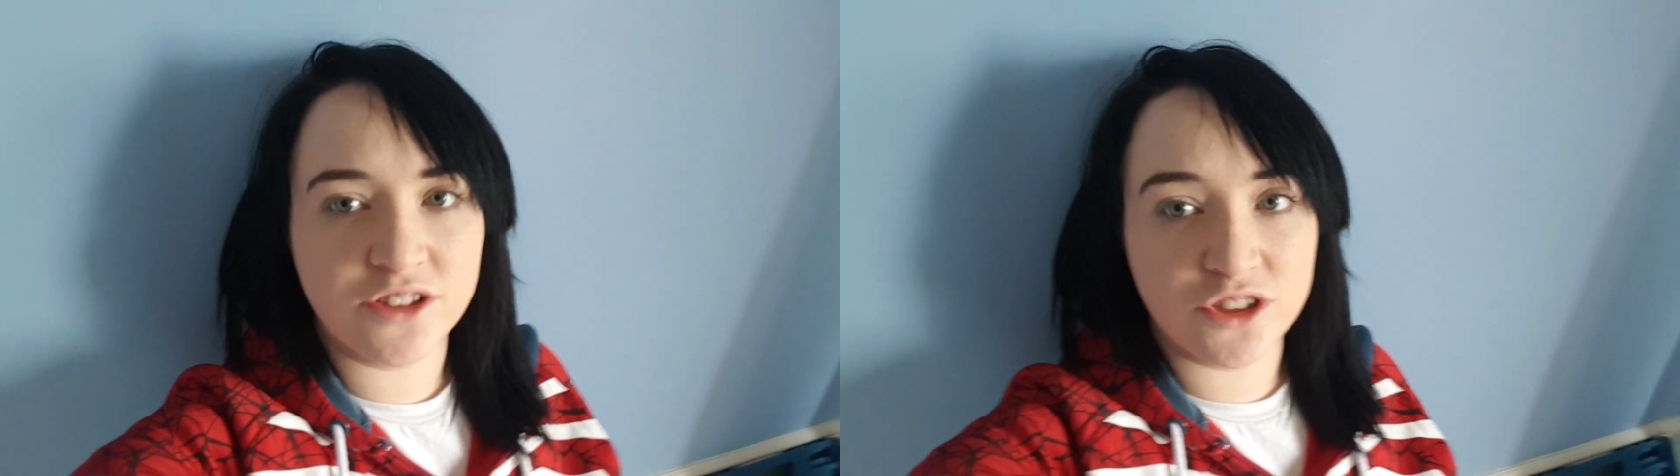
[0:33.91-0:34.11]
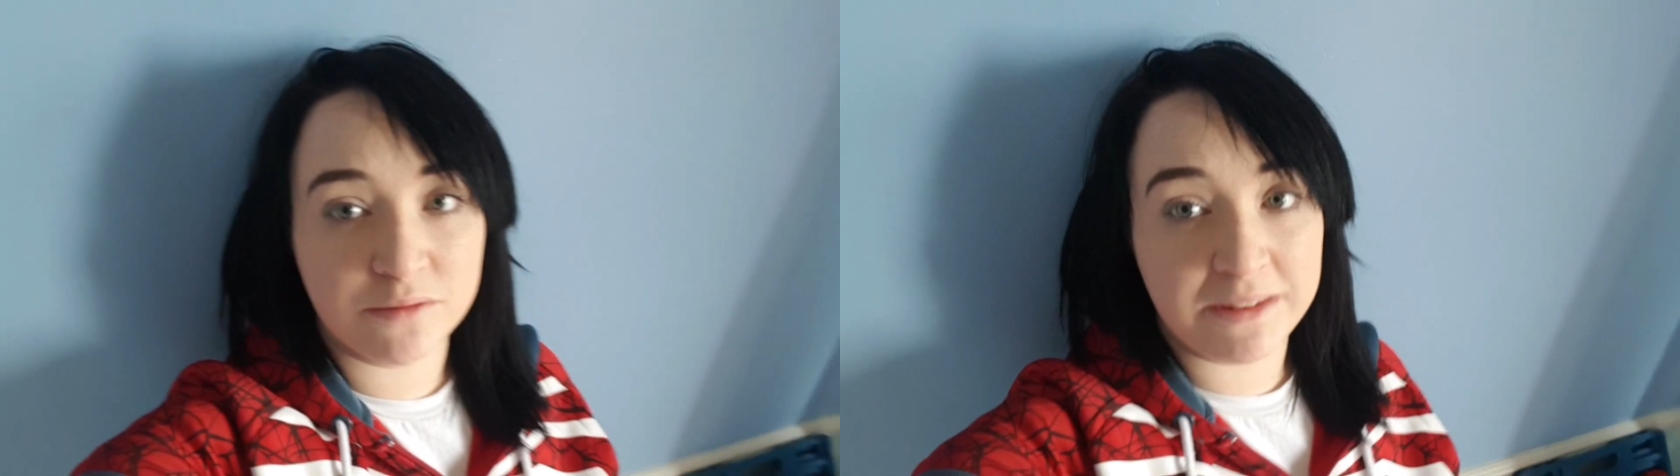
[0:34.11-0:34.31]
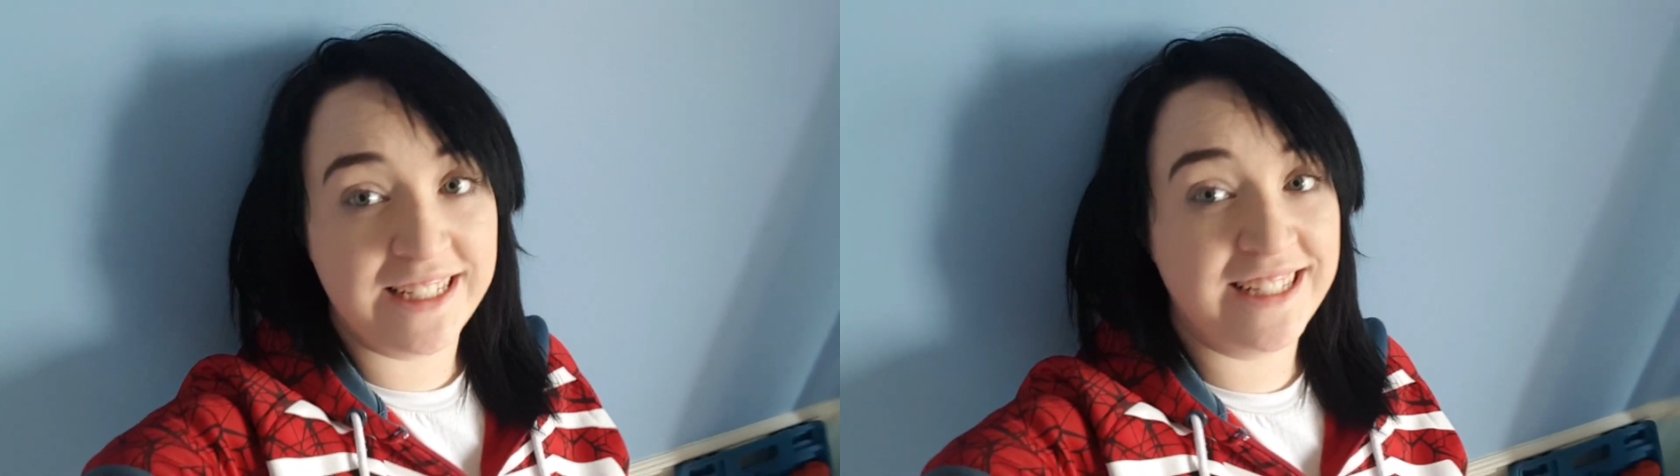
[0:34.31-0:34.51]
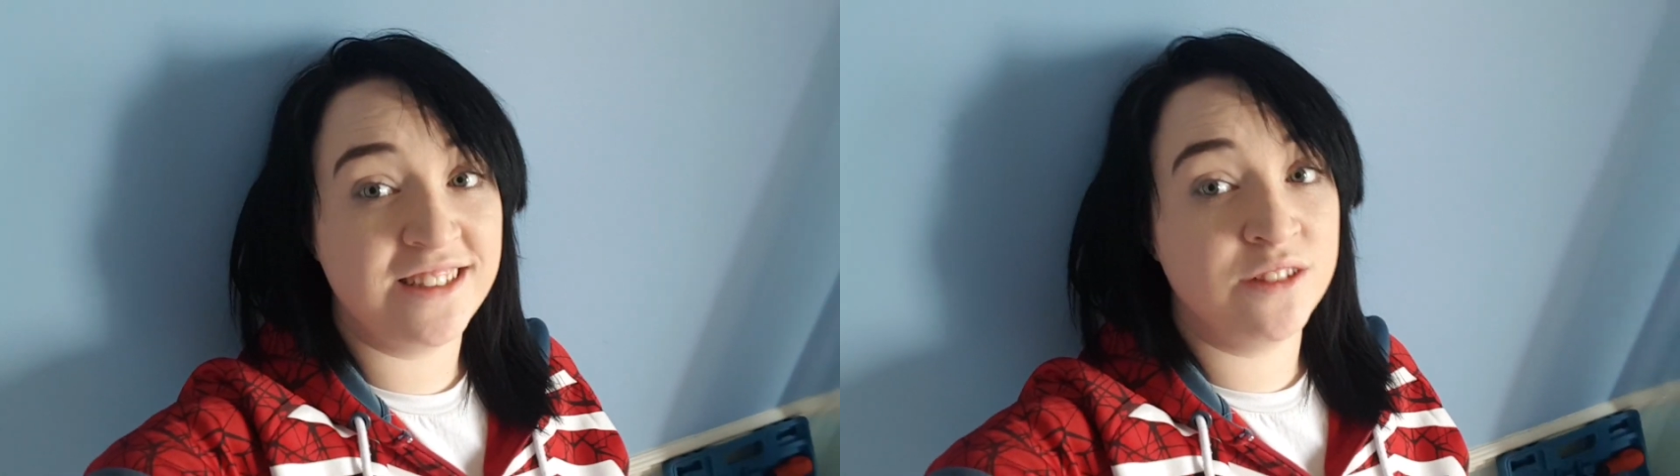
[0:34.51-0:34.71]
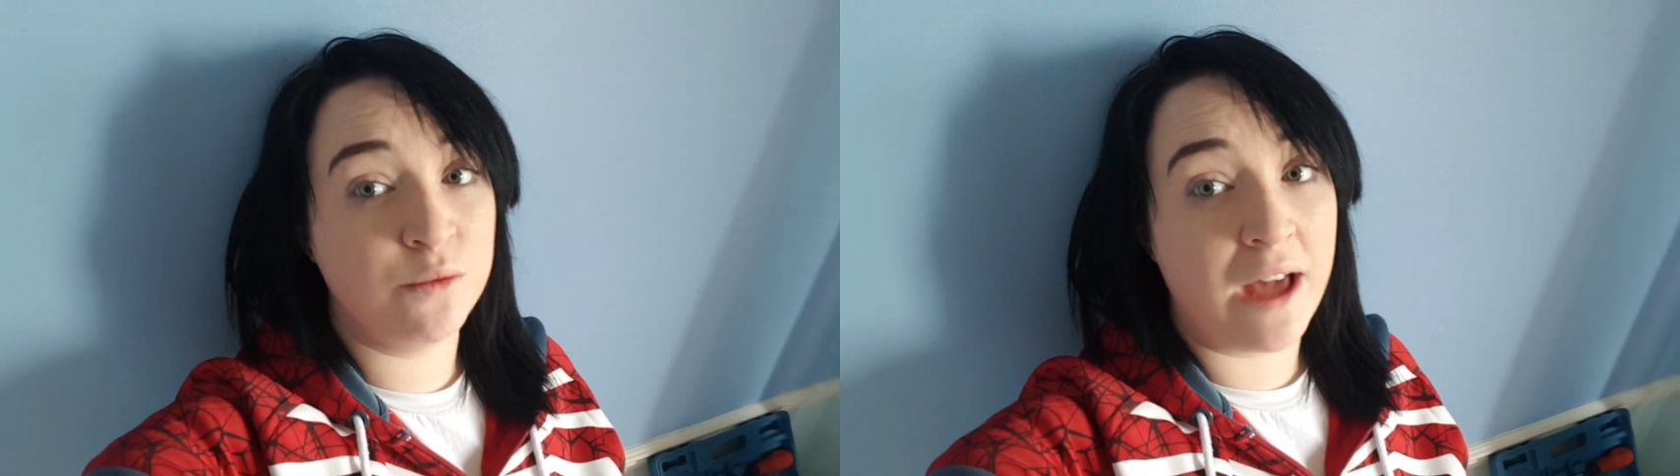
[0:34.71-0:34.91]
should be
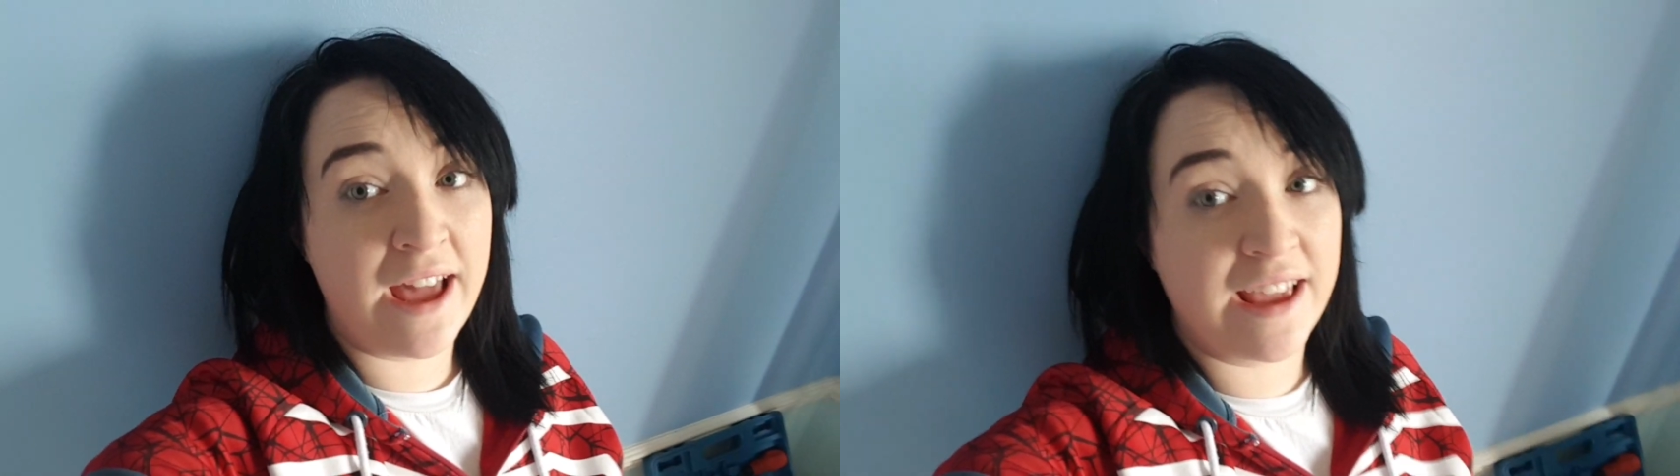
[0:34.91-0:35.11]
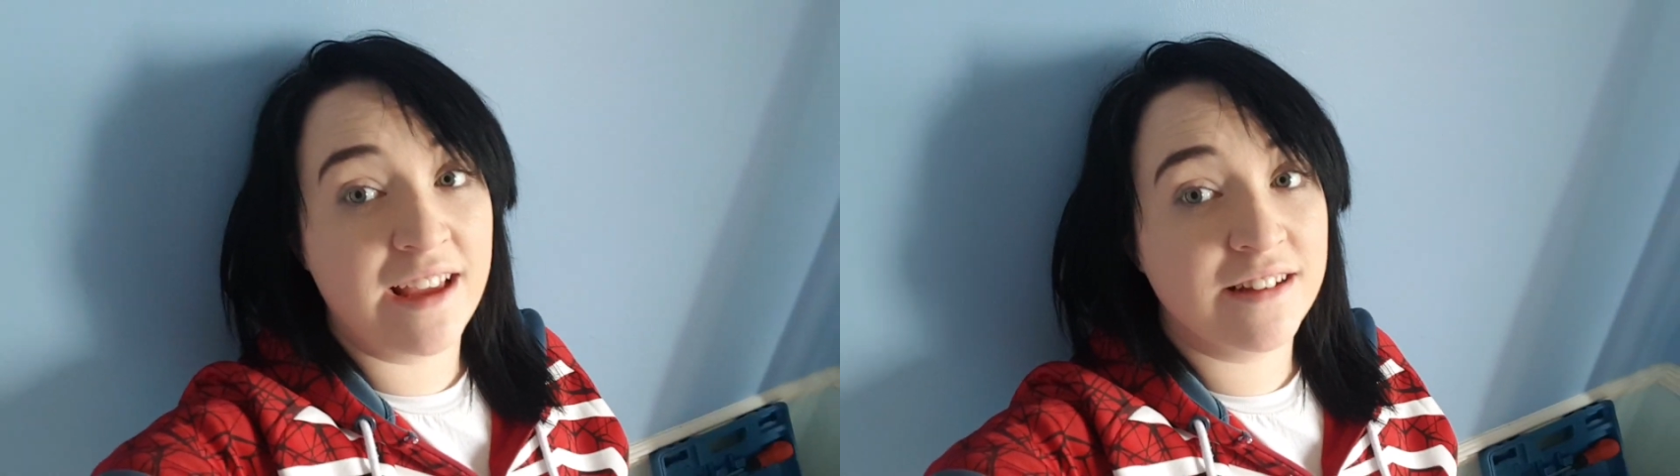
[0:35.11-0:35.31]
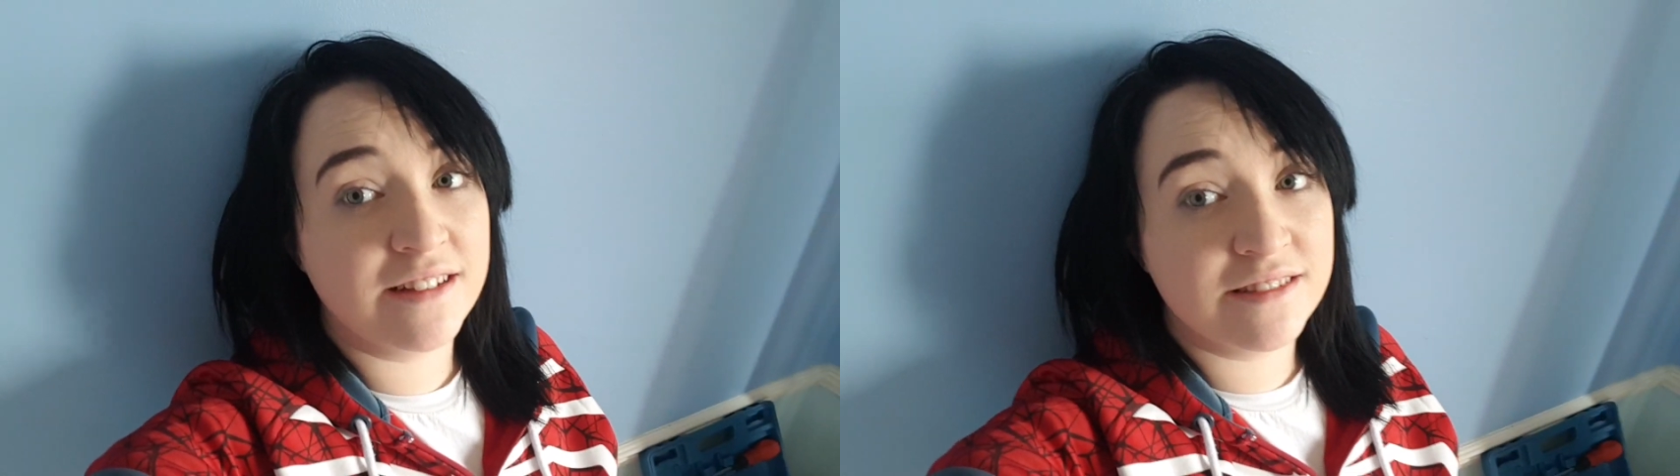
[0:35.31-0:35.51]
hidden away